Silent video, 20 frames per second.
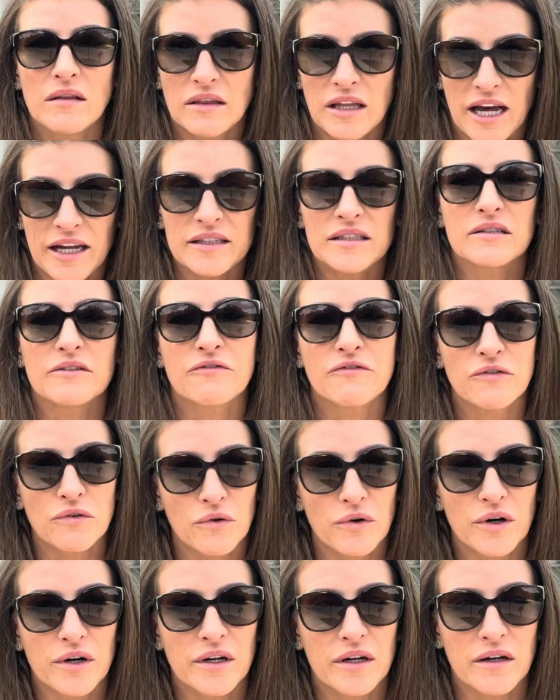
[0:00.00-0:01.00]
Lots of
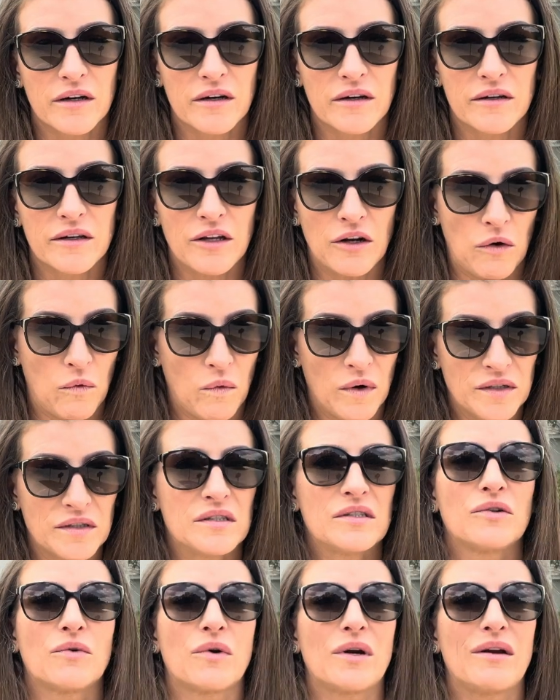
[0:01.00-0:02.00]
Florida, you know,
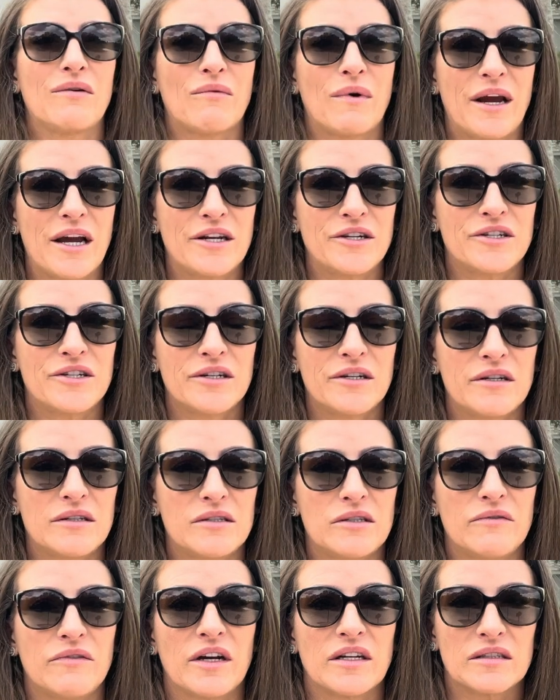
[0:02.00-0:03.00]
one-story
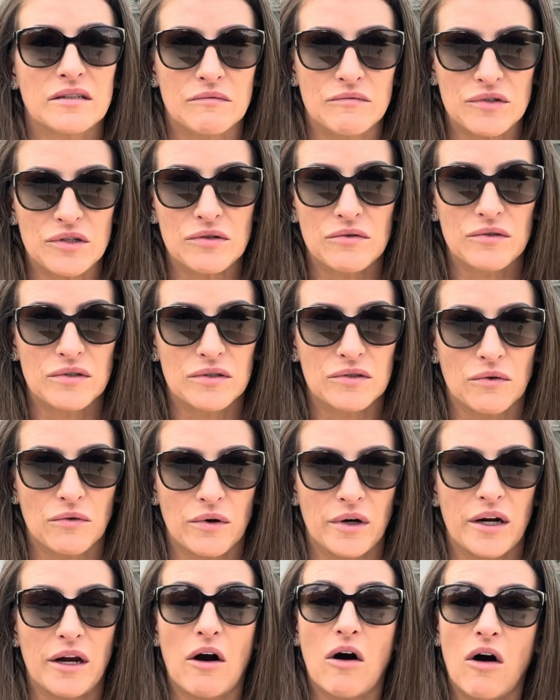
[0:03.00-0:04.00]
ranches. You've got some
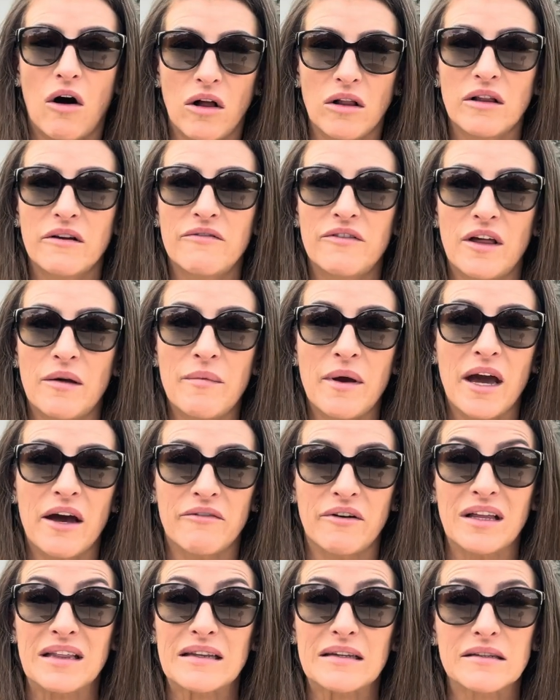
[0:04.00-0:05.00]
two-story. All of them
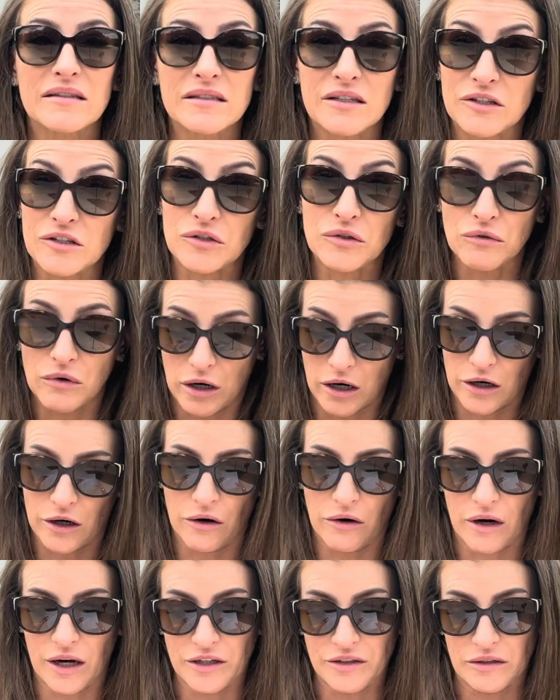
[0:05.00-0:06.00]
have at least a two-car
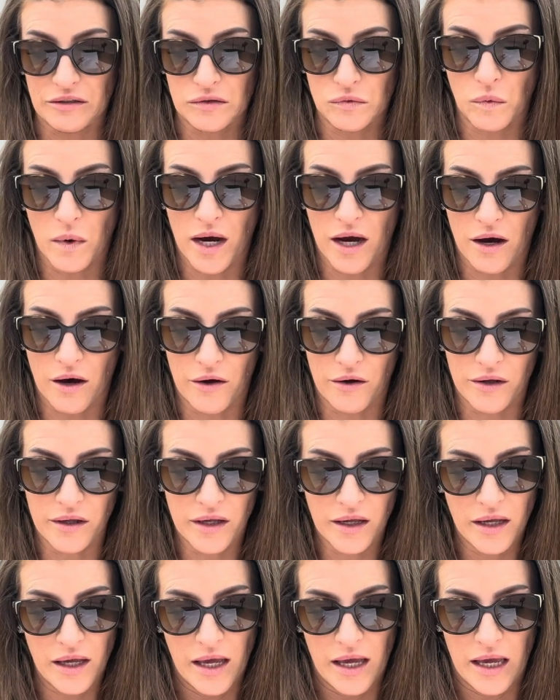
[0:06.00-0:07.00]
garage as well,
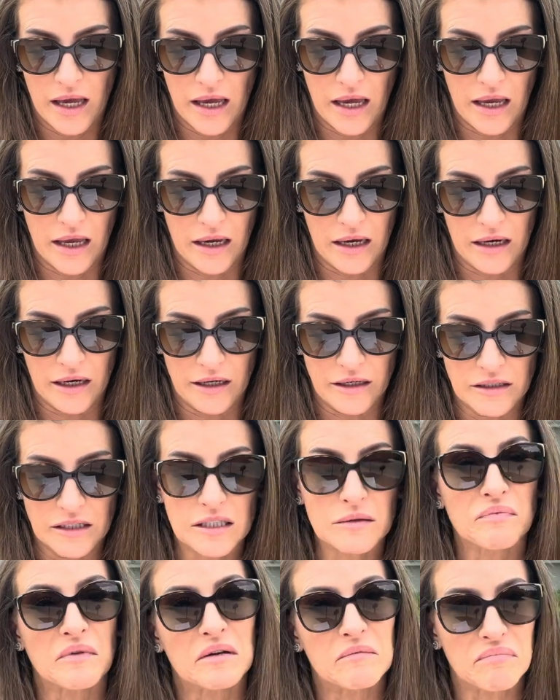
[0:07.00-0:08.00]
and
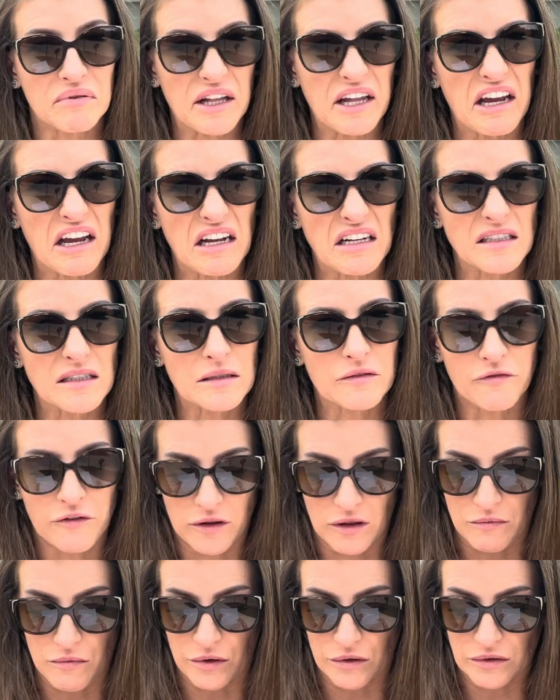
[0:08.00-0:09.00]
split plans for
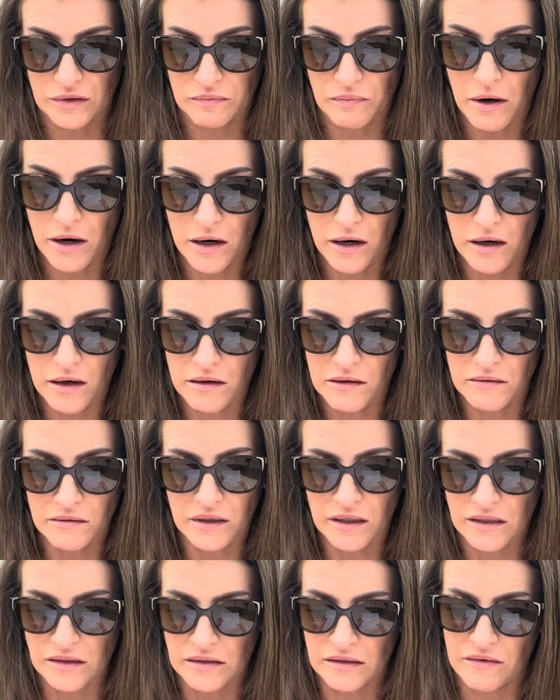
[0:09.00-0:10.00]
the most part
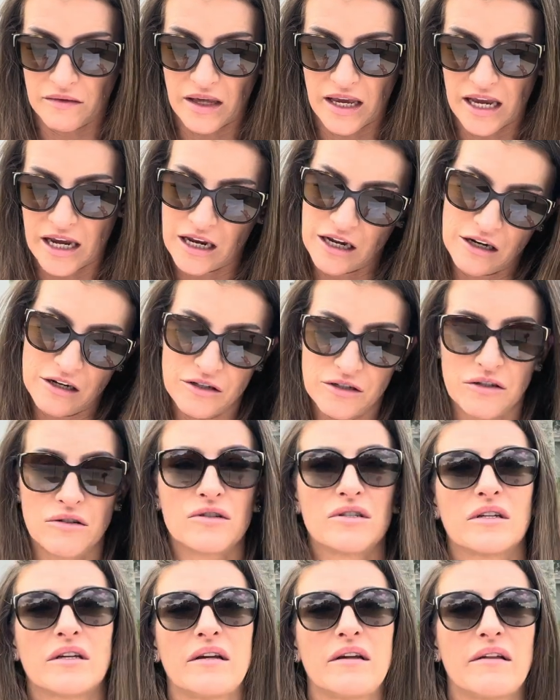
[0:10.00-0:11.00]
because of the age.
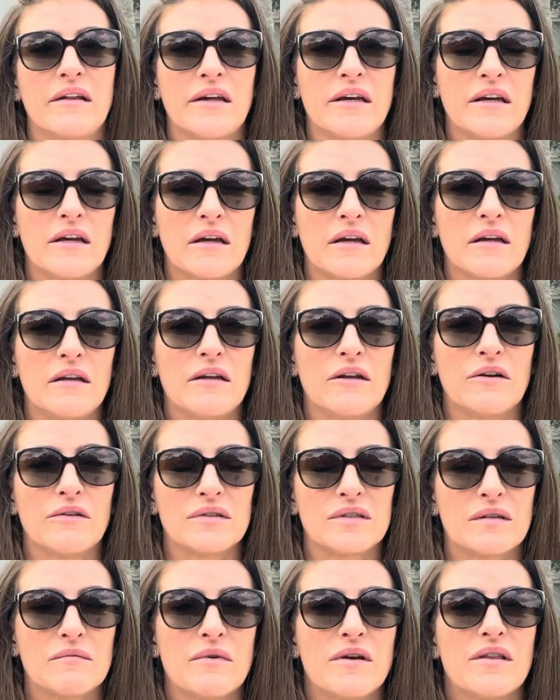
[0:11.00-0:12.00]
Usually, like, you know,
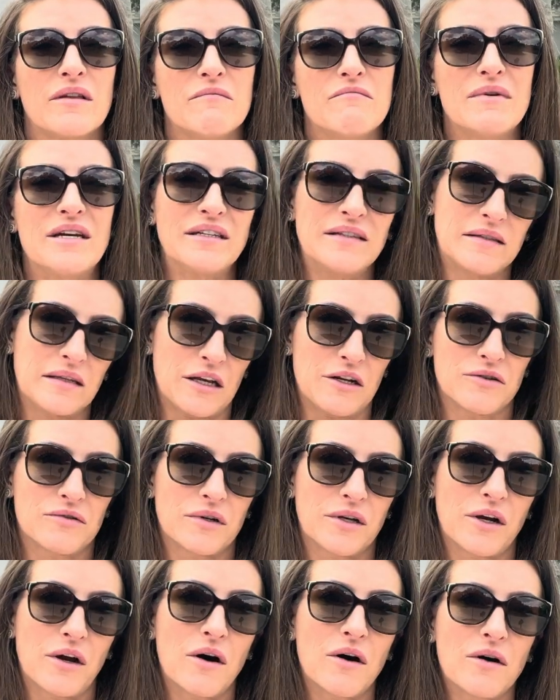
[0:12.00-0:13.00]
some of the
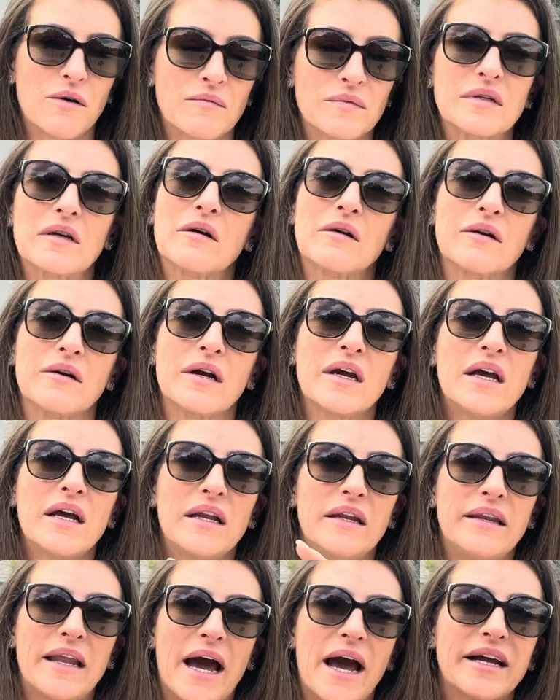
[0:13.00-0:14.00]
mid-century homes are
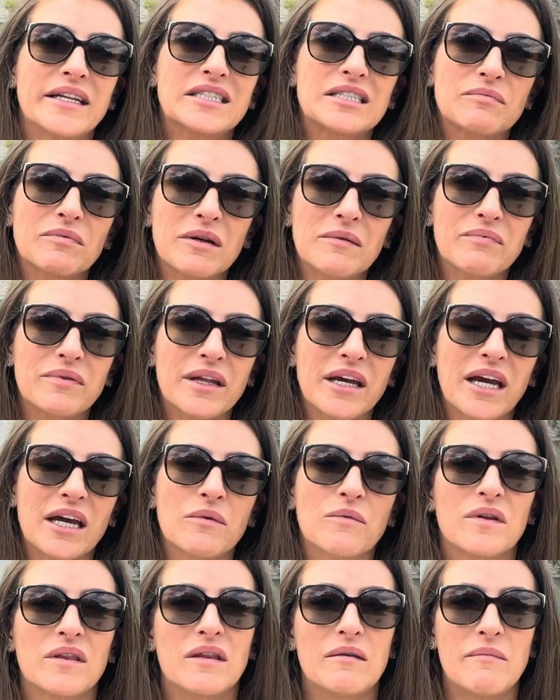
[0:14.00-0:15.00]
not split
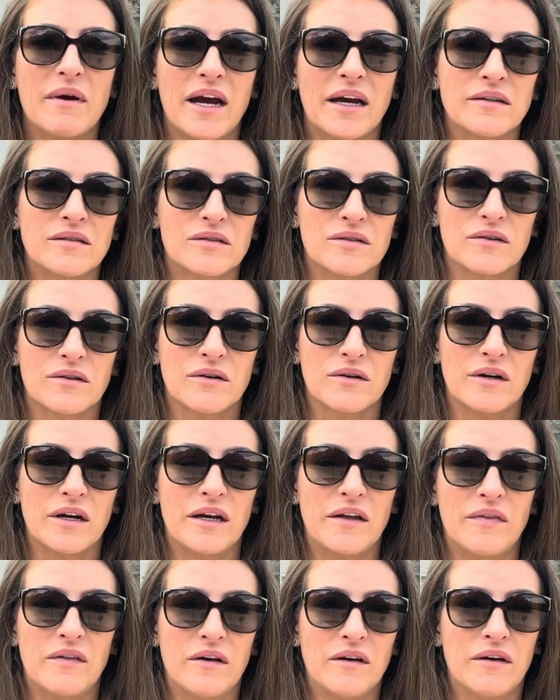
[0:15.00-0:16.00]
plan with the master
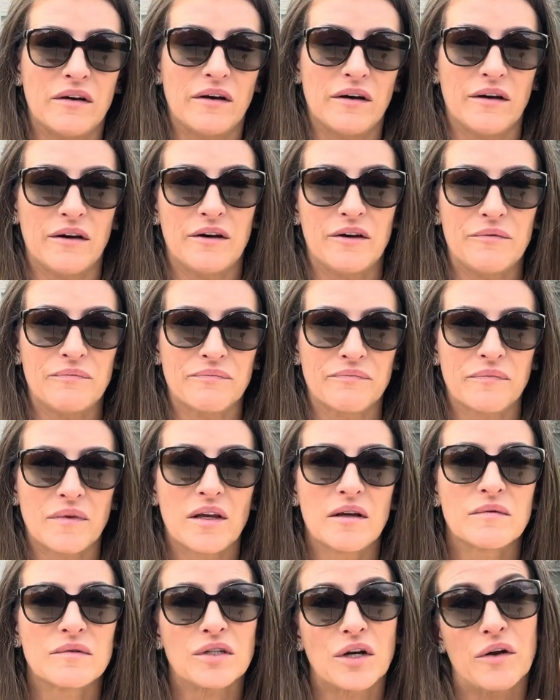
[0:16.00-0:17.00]
and the
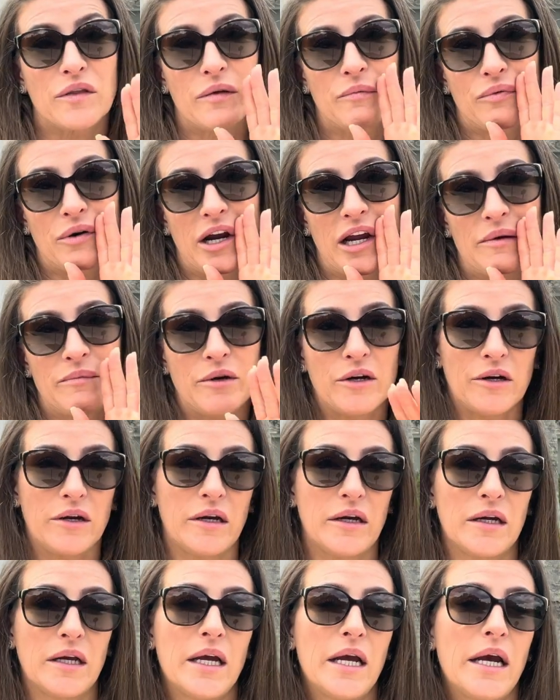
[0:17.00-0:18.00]
the
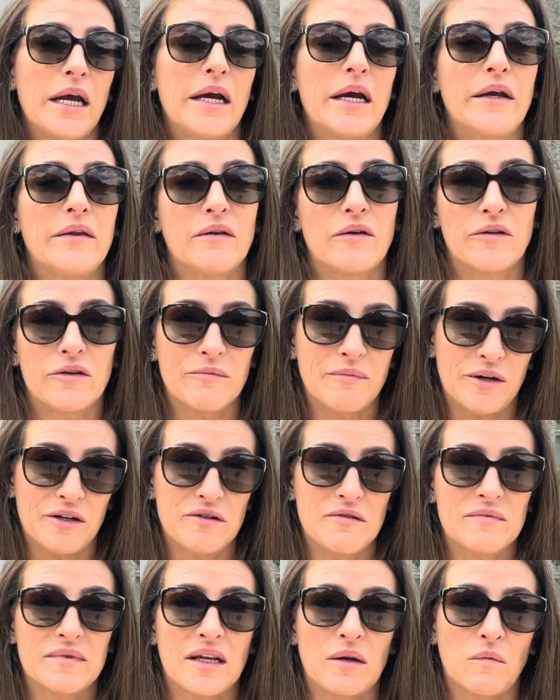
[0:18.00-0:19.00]
primary and the other
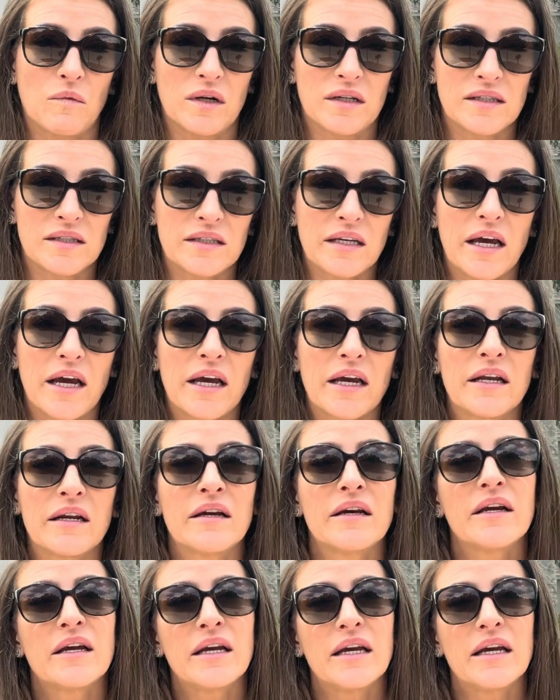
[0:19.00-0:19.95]
bedrooms on one side.